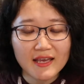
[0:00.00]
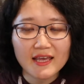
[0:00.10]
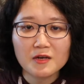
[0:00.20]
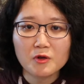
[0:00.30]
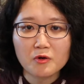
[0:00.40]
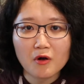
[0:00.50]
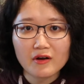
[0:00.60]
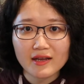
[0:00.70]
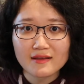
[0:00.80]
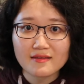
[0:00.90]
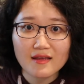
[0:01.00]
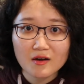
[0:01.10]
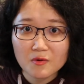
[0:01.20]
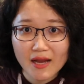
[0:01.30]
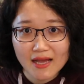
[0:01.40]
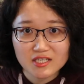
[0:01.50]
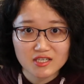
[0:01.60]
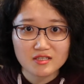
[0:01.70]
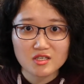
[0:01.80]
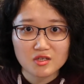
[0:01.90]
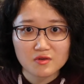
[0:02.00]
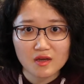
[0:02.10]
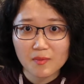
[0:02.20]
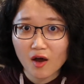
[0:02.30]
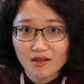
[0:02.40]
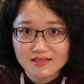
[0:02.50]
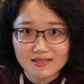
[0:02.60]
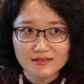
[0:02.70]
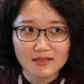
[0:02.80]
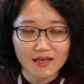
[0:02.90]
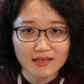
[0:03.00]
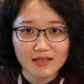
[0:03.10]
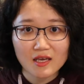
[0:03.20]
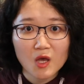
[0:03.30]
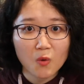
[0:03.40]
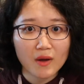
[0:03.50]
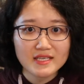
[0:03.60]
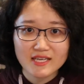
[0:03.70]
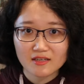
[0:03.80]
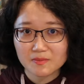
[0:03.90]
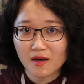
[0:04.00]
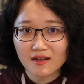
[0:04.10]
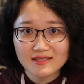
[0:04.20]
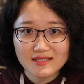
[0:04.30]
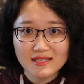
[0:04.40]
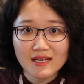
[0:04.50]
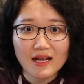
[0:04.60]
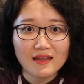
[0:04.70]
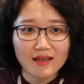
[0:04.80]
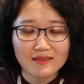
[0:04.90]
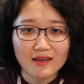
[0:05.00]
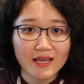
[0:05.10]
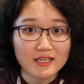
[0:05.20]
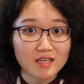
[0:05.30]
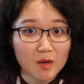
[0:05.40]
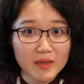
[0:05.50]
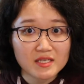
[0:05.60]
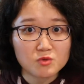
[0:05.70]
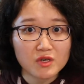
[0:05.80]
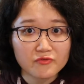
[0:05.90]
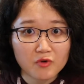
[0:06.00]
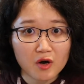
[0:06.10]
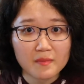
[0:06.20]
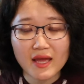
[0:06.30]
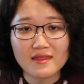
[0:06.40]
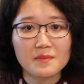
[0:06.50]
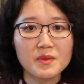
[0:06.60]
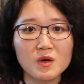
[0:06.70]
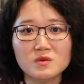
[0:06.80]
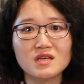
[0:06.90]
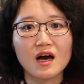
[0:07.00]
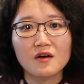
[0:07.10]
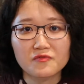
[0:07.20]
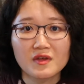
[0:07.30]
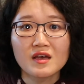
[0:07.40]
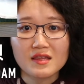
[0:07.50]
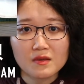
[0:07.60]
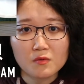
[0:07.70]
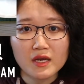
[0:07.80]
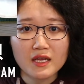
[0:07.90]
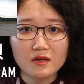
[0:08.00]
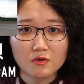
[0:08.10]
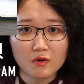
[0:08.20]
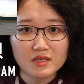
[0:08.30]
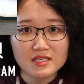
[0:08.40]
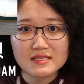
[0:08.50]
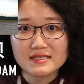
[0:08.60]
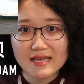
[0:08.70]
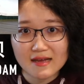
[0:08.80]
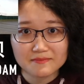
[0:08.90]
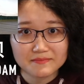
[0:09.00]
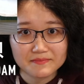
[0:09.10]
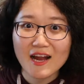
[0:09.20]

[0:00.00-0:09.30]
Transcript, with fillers: He recorded their reaction to the policies like one-child policy, like the economics reform and the build of 3 Gorgeous Dam.